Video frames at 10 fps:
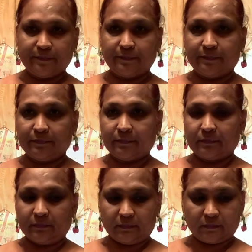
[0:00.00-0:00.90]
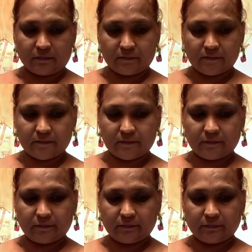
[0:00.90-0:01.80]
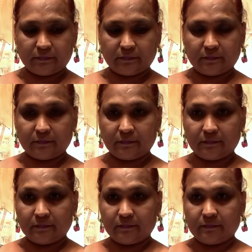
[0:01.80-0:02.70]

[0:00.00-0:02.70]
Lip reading: [no speech]